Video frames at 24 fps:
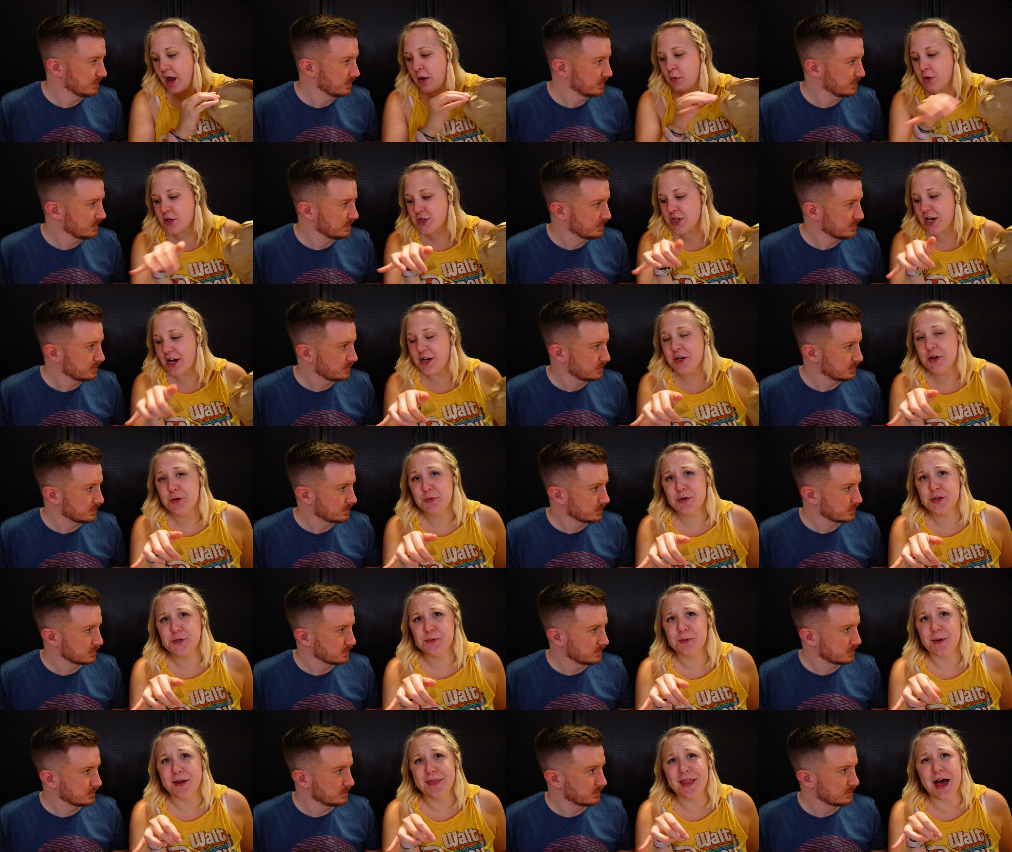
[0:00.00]
Speaker 1: I wish I knew
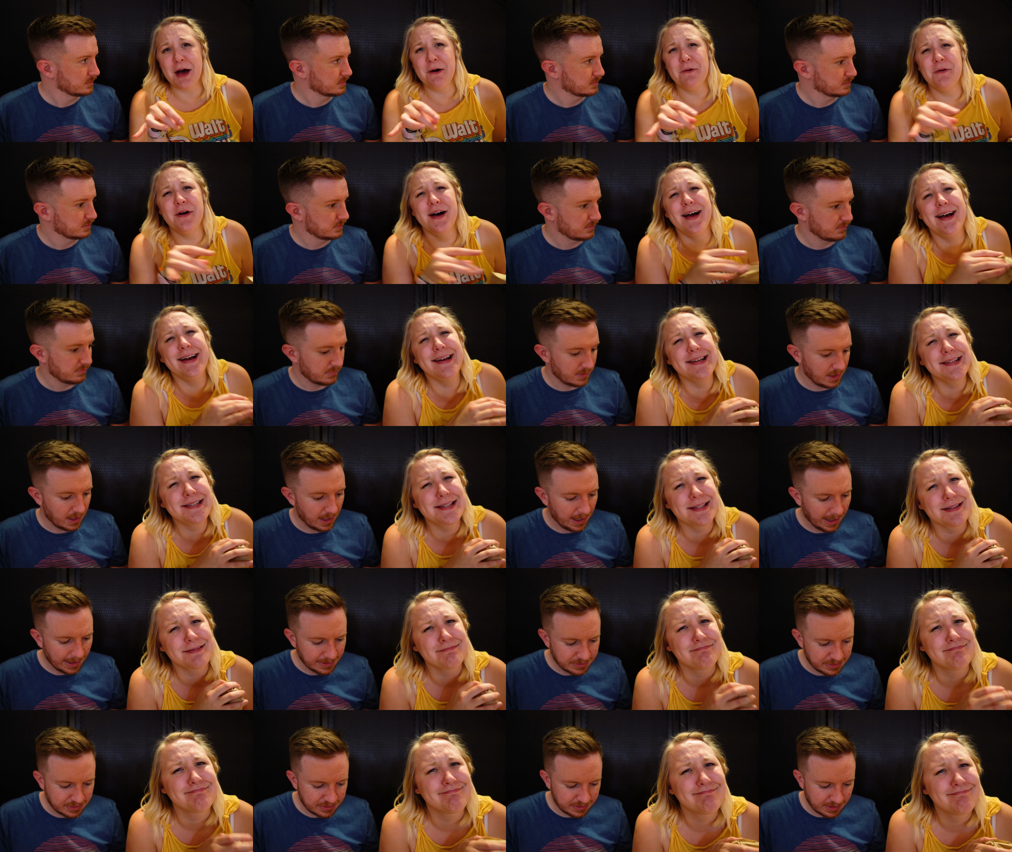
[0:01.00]
which one
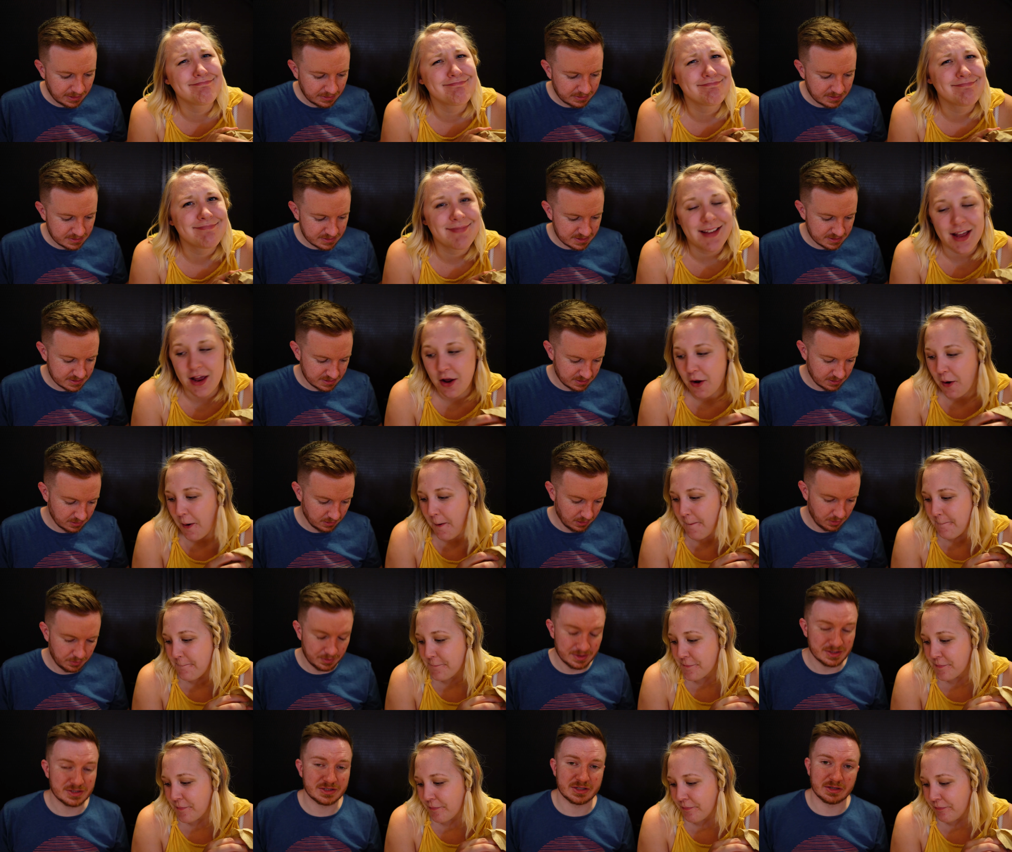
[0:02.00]
Speaker 2: I think this is the
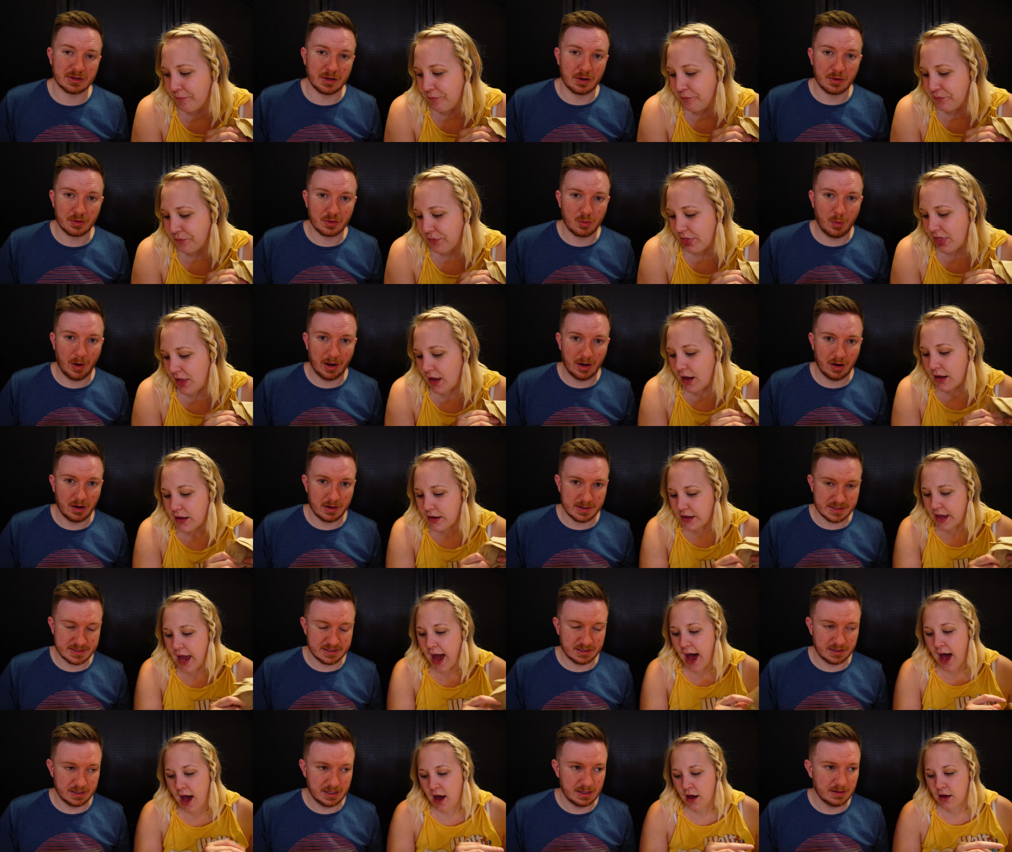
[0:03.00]
low and slow, quite
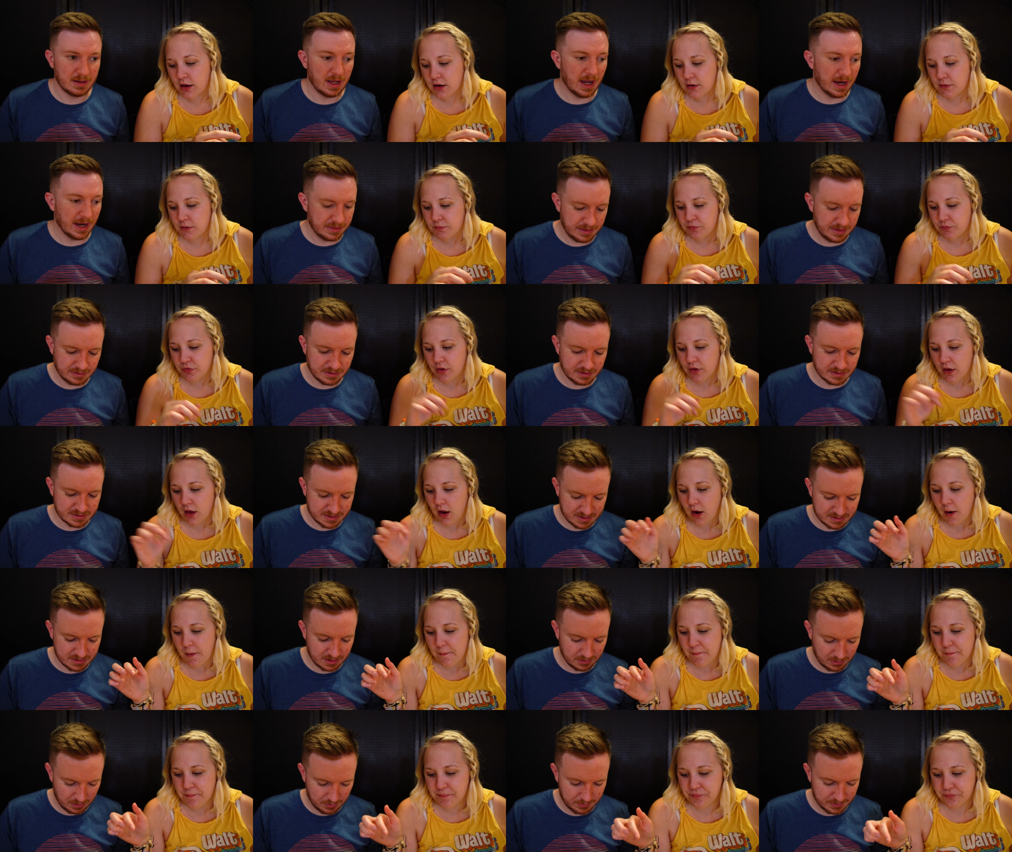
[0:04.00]
honestly. Yeah. I think this
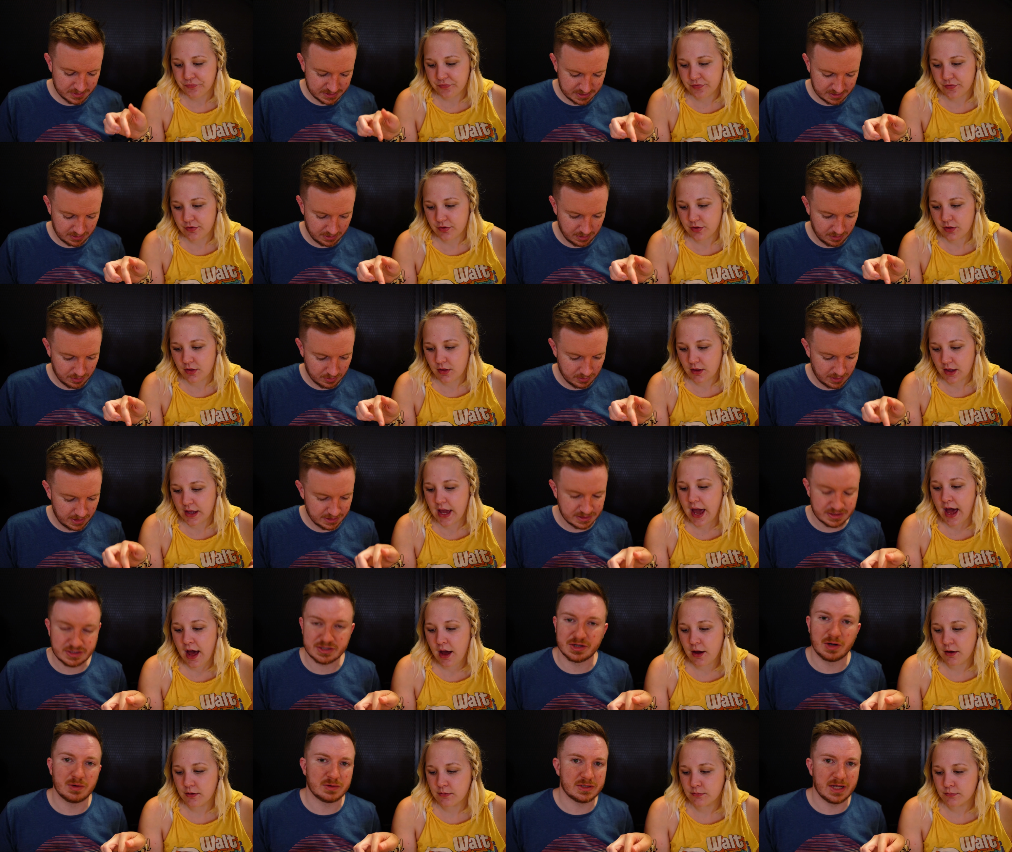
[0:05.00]
is the low and slow. It's
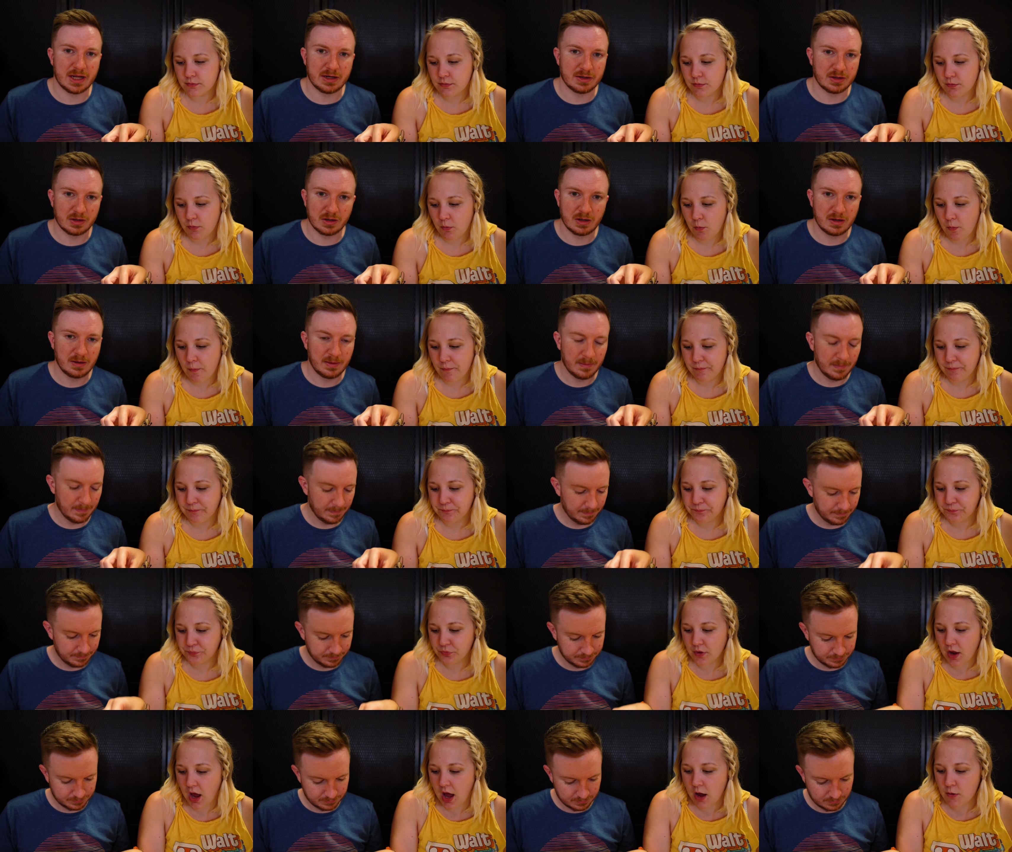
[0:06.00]
yeah. so tender.
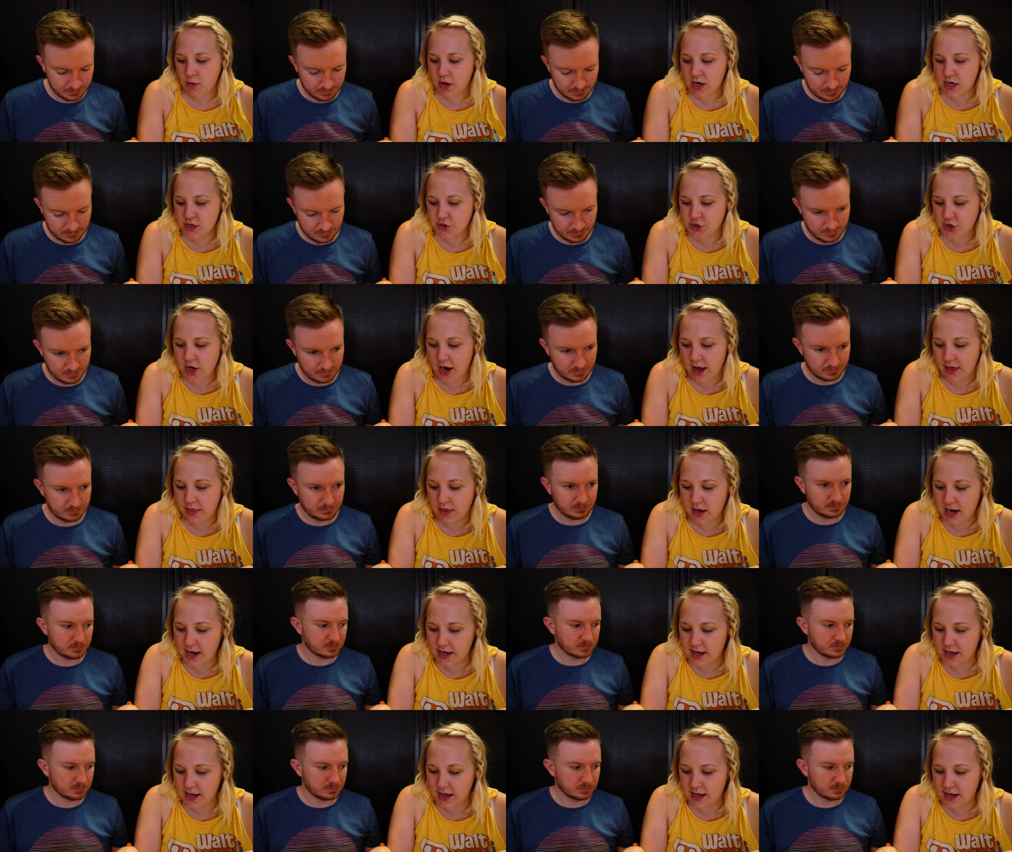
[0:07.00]
Speaker 1: I want to try the